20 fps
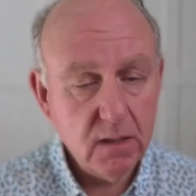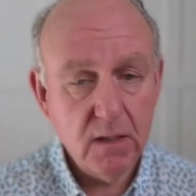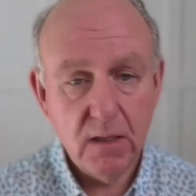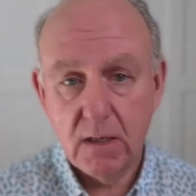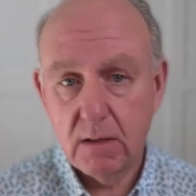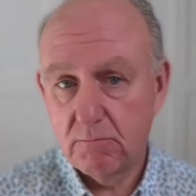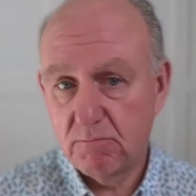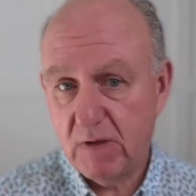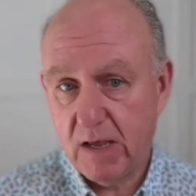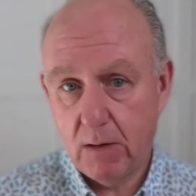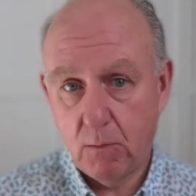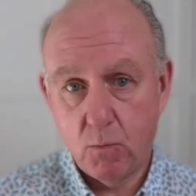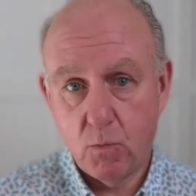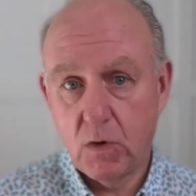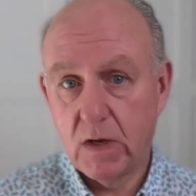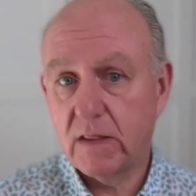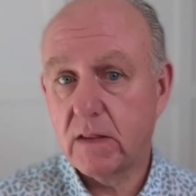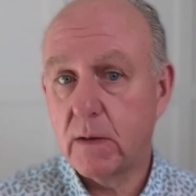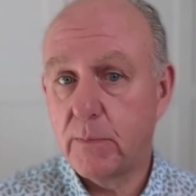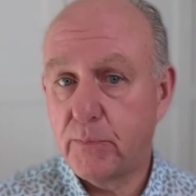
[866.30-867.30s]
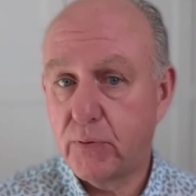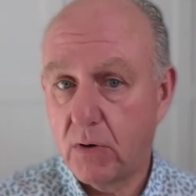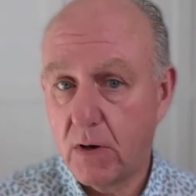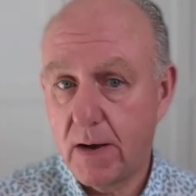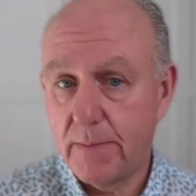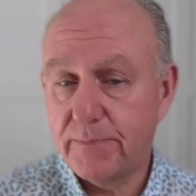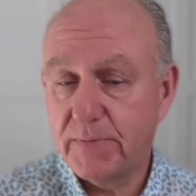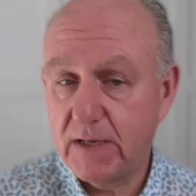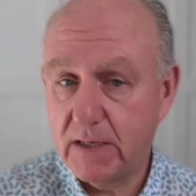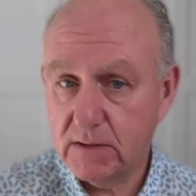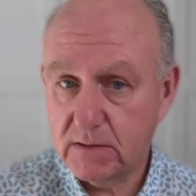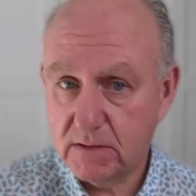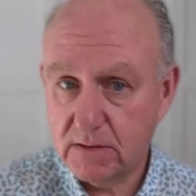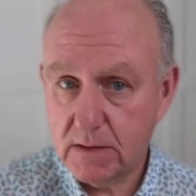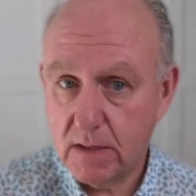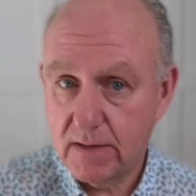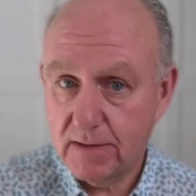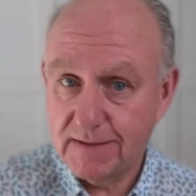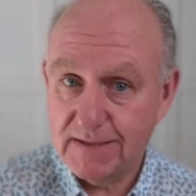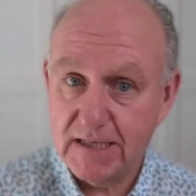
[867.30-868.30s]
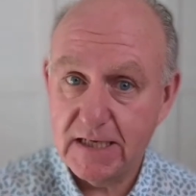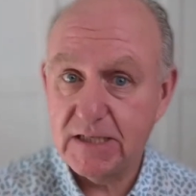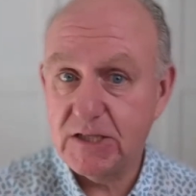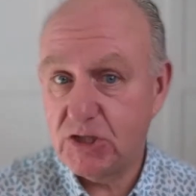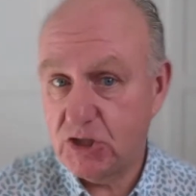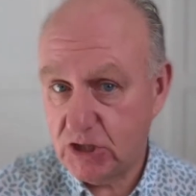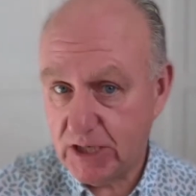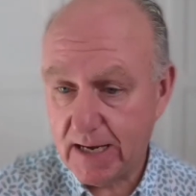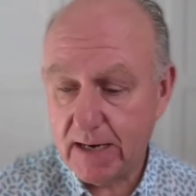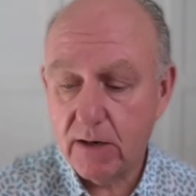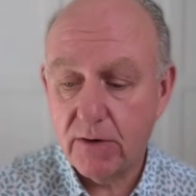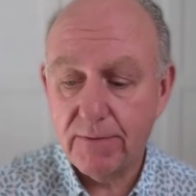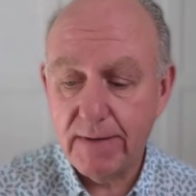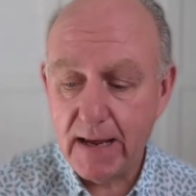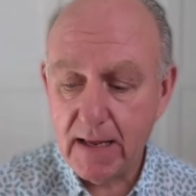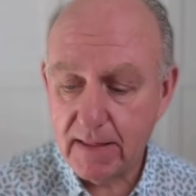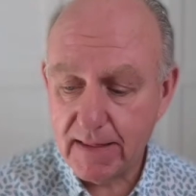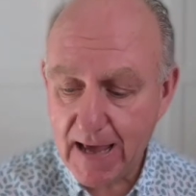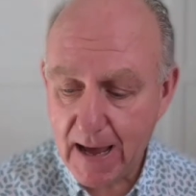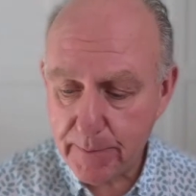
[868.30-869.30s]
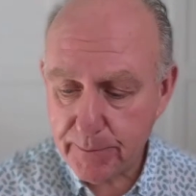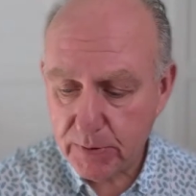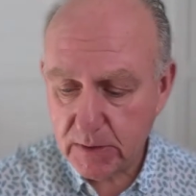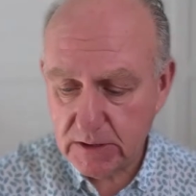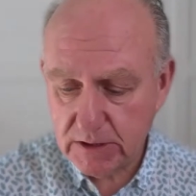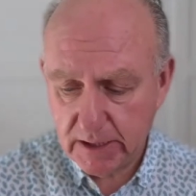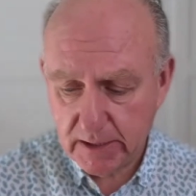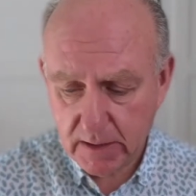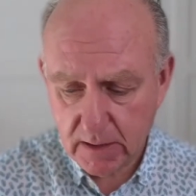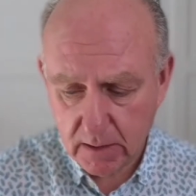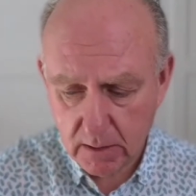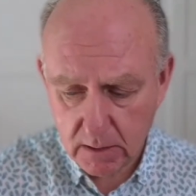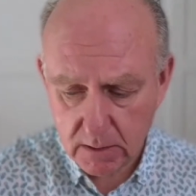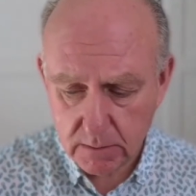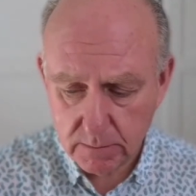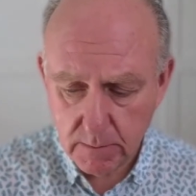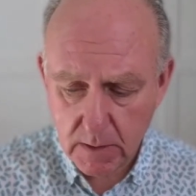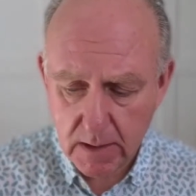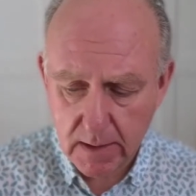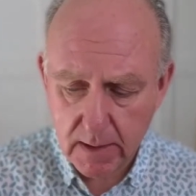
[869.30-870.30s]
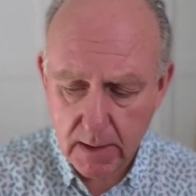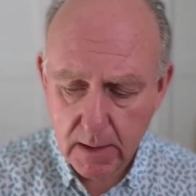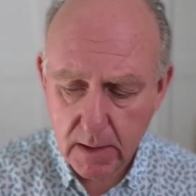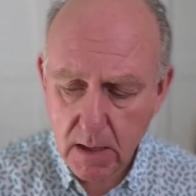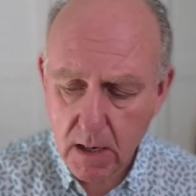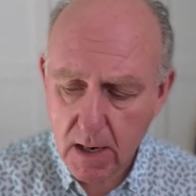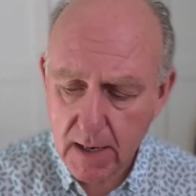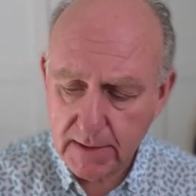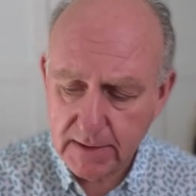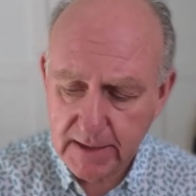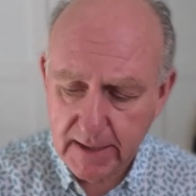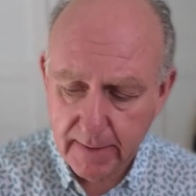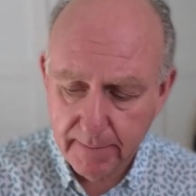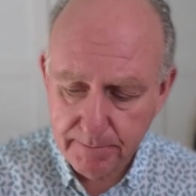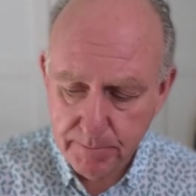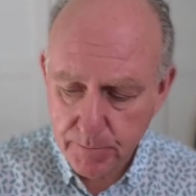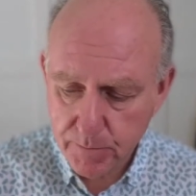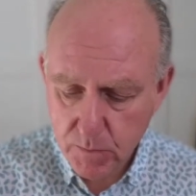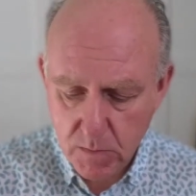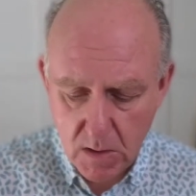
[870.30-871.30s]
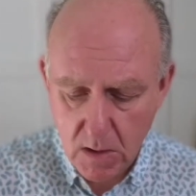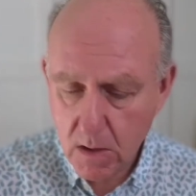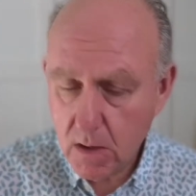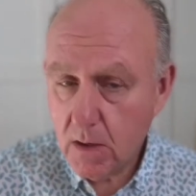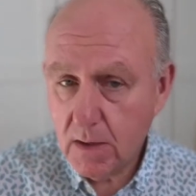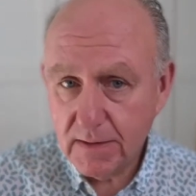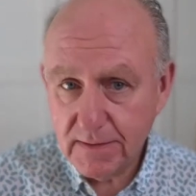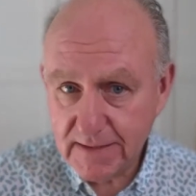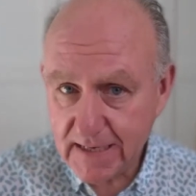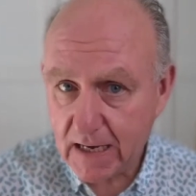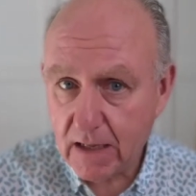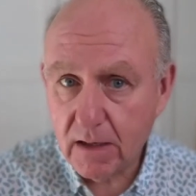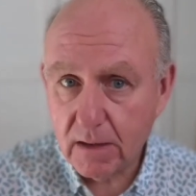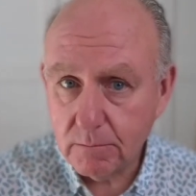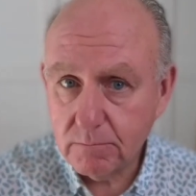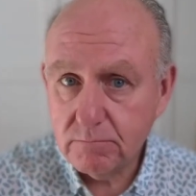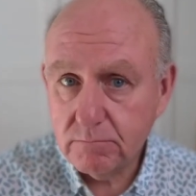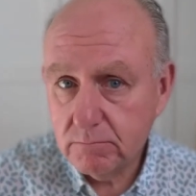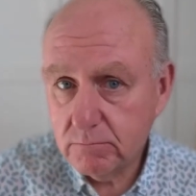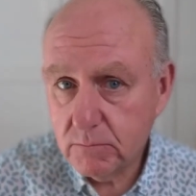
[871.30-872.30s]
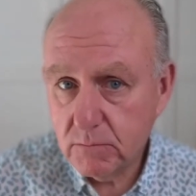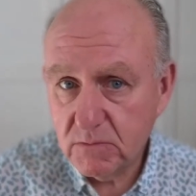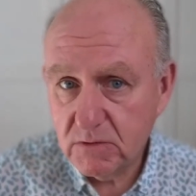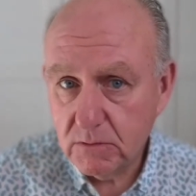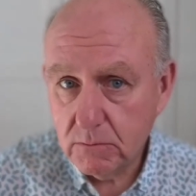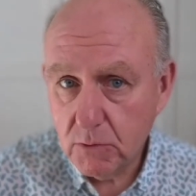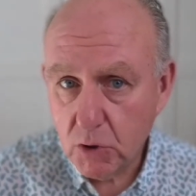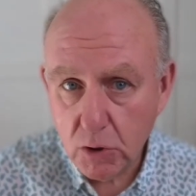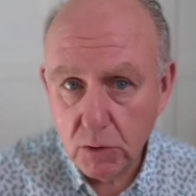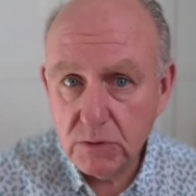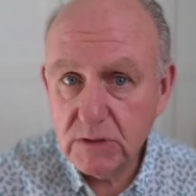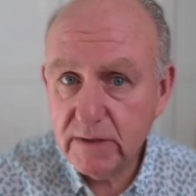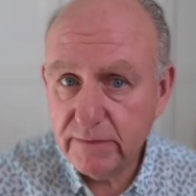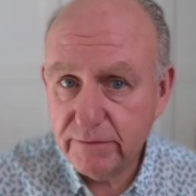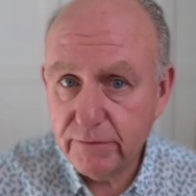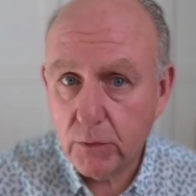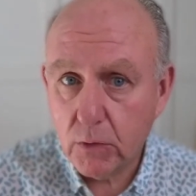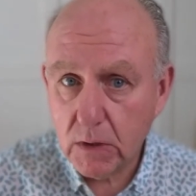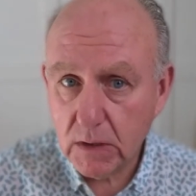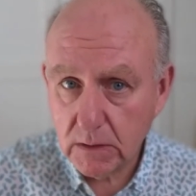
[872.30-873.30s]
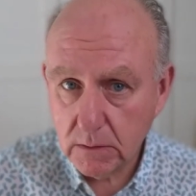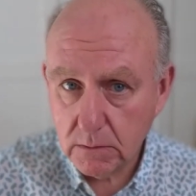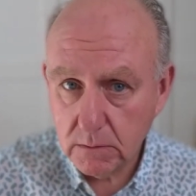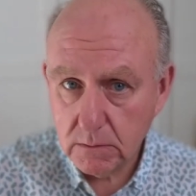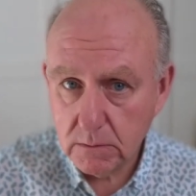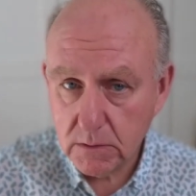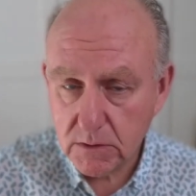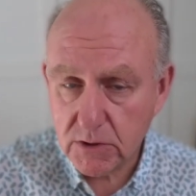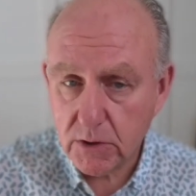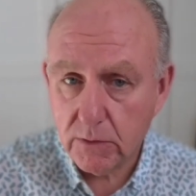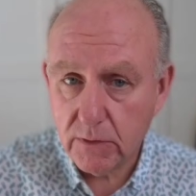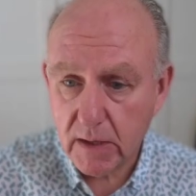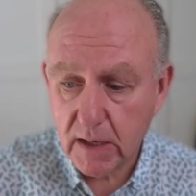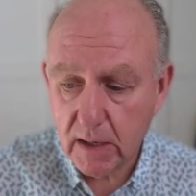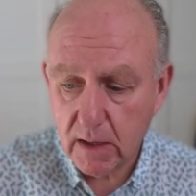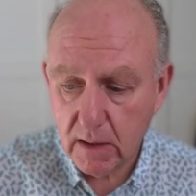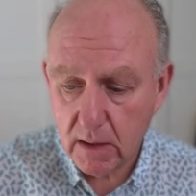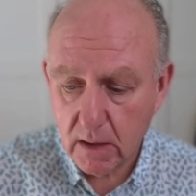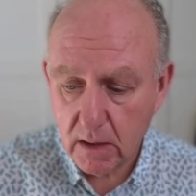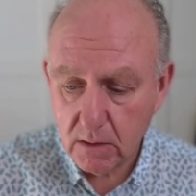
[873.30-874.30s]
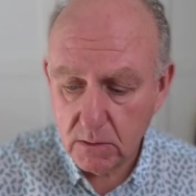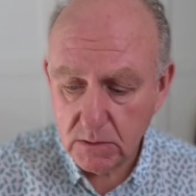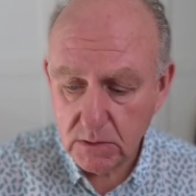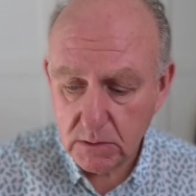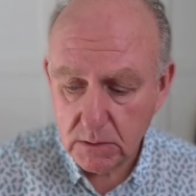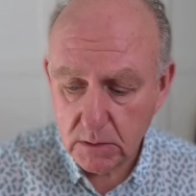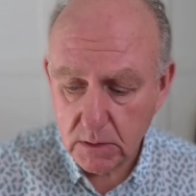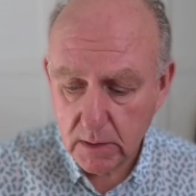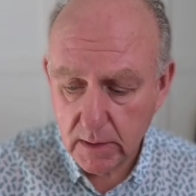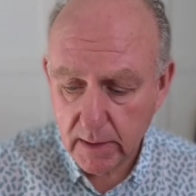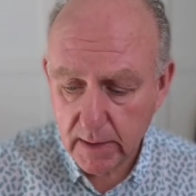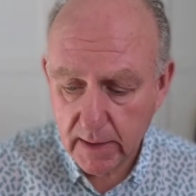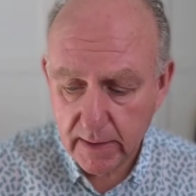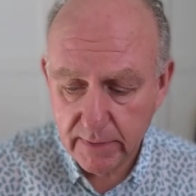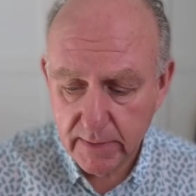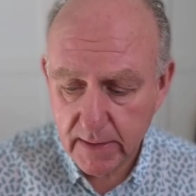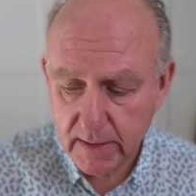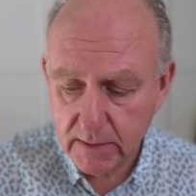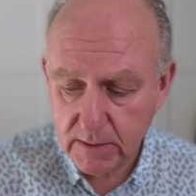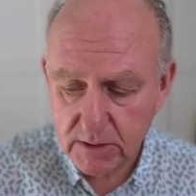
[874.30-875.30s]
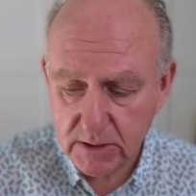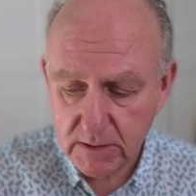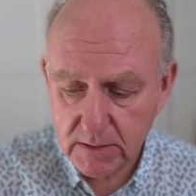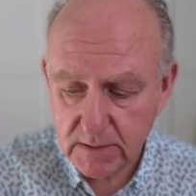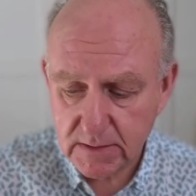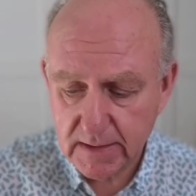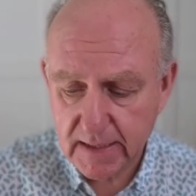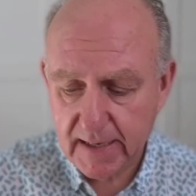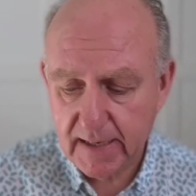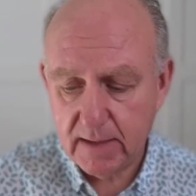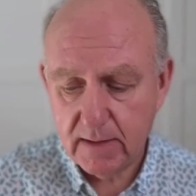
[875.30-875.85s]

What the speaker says: and what the prompt is to generate that particular content. Tell who's it for so that it knows, and then just say,